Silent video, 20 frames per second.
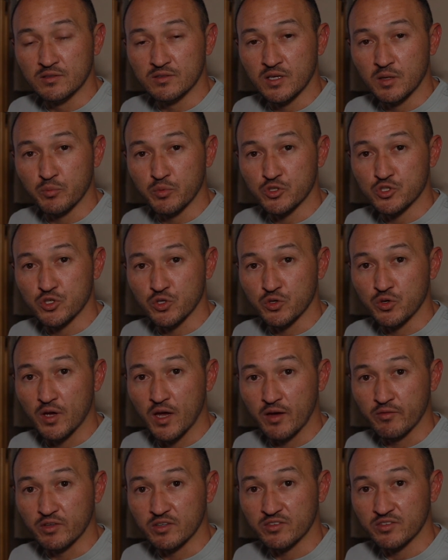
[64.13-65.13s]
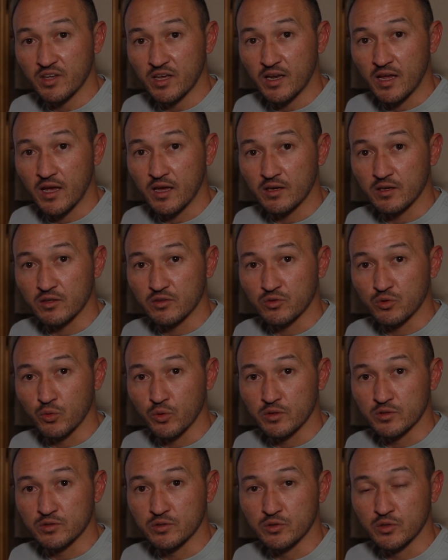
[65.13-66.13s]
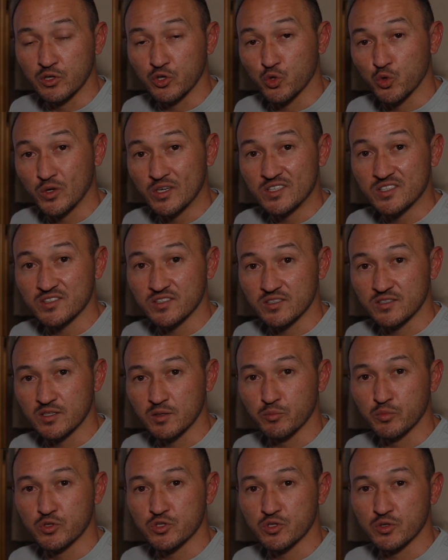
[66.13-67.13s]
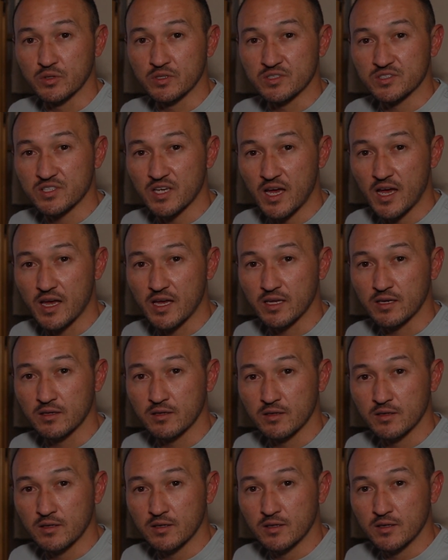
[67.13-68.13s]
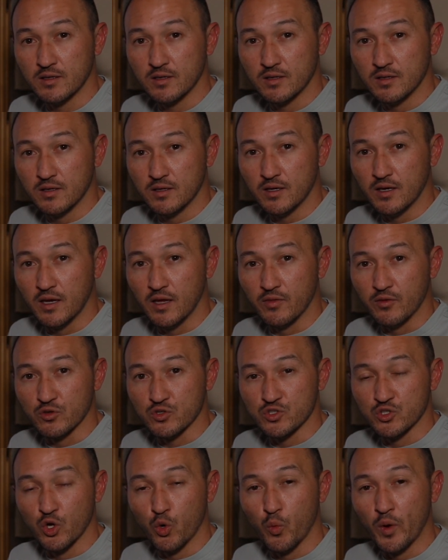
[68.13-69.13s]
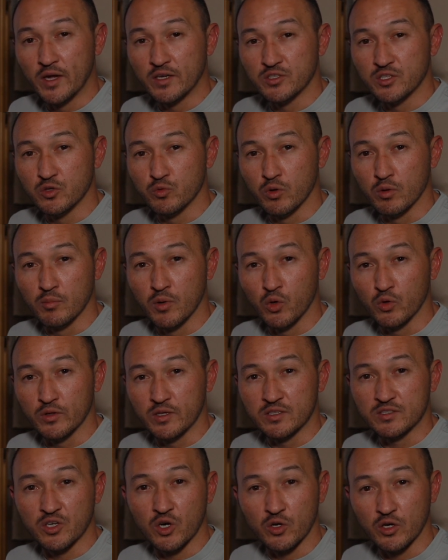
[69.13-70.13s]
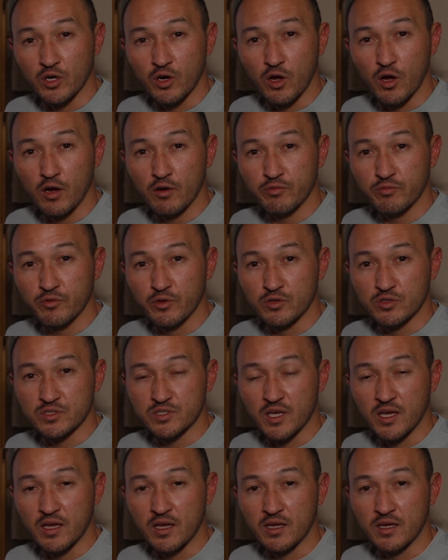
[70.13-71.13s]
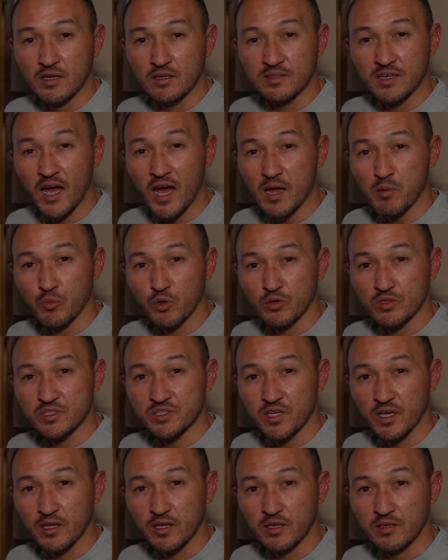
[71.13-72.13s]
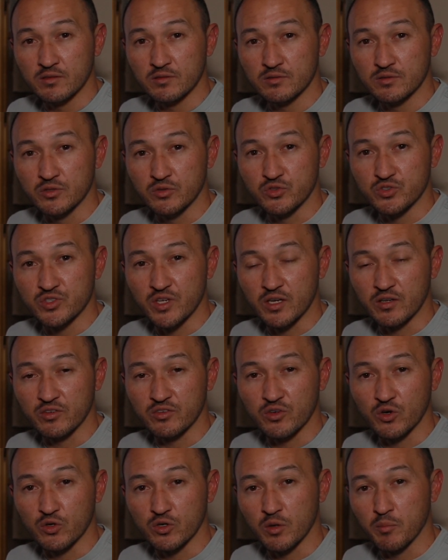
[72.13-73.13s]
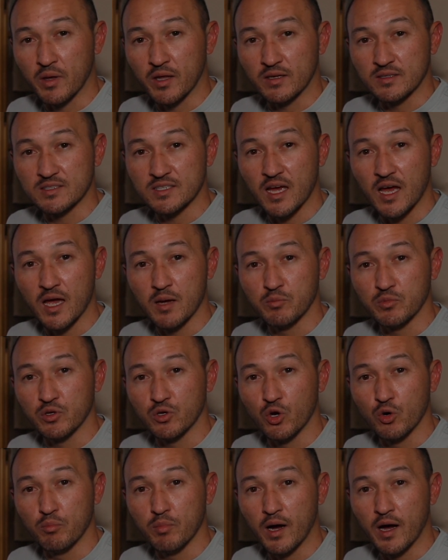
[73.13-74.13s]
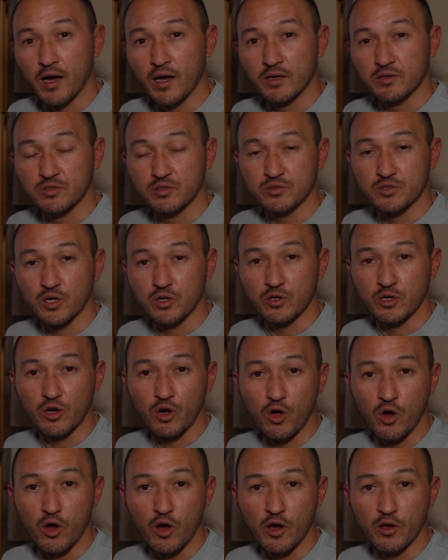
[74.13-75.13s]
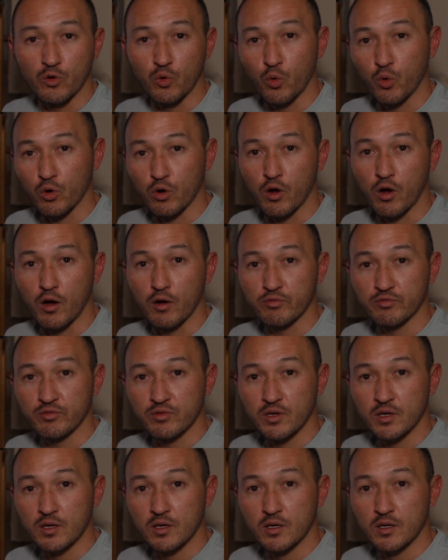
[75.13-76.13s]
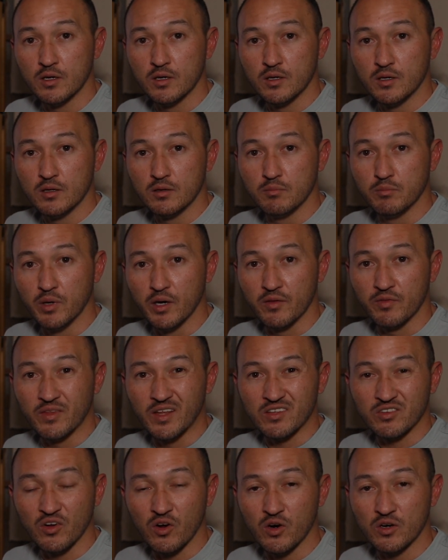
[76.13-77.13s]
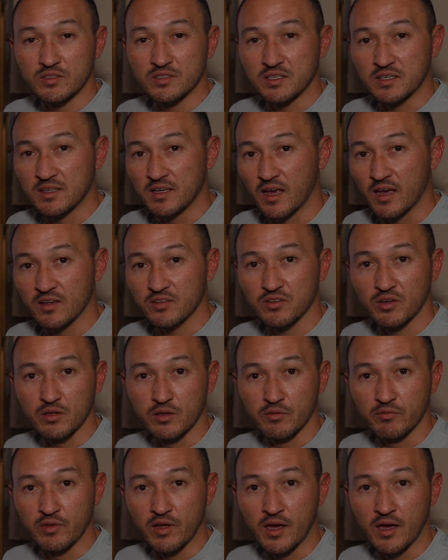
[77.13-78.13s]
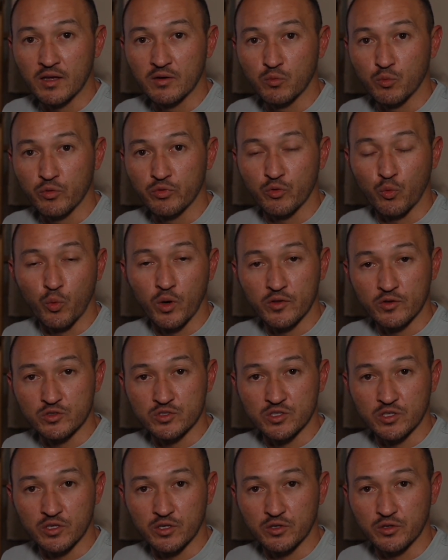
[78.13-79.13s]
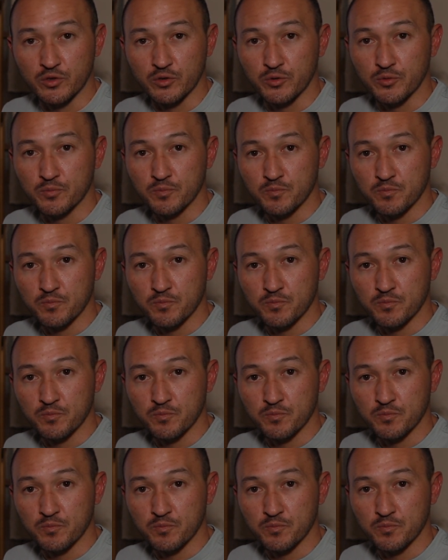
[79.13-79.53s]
temperature you have it set at is going to increase the temperature inside, and there's no way to remotely turn it off. There's a timer setting to set a certain amount of time to go by to turn it on or off, but that's hard to guess all of that what the weather's going to do.